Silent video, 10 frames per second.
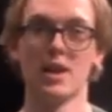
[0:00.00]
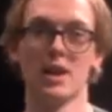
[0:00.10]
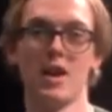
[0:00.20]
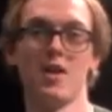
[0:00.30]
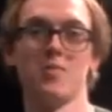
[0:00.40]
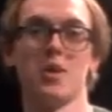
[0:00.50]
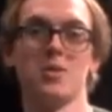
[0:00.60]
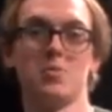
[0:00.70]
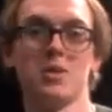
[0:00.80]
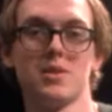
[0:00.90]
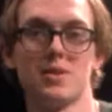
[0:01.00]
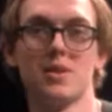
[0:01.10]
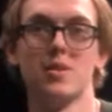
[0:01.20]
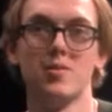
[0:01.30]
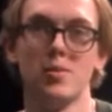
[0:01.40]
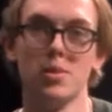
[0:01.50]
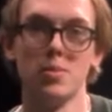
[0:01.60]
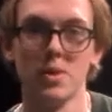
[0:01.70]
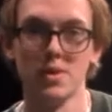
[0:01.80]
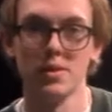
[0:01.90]
at a half-price books in Fort
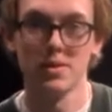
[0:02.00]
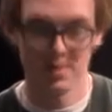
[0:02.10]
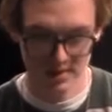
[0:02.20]
Worth,